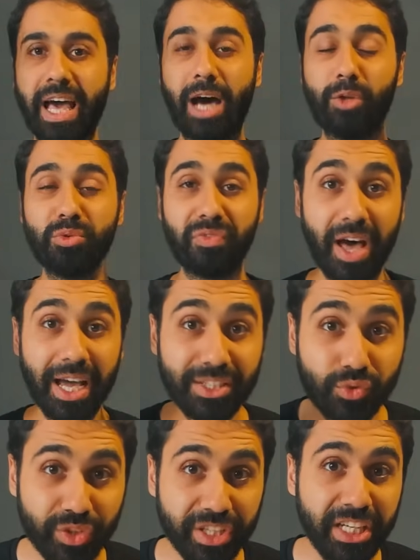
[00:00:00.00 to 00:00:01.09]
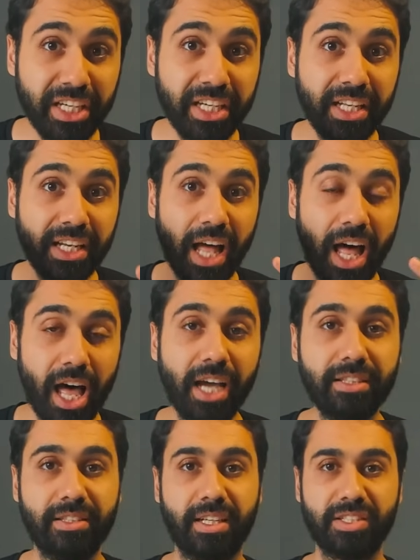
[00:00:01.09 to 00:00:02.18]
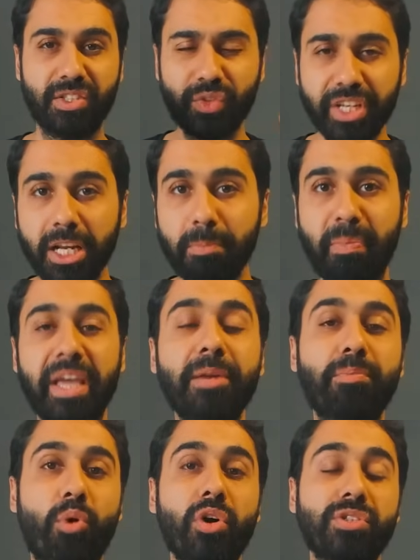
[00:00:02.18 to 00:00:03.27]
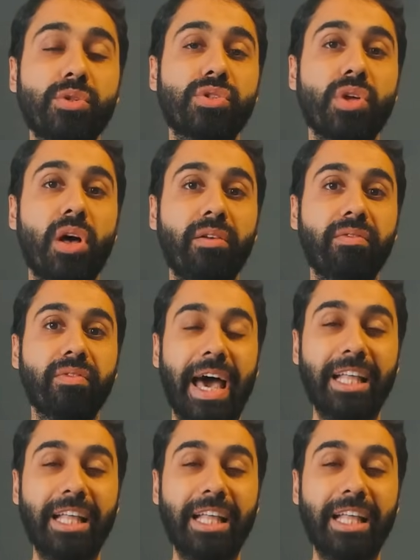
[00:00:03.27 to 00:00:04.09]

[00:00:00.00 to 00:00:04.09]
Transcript: How to find real ideas, real pain points to solve,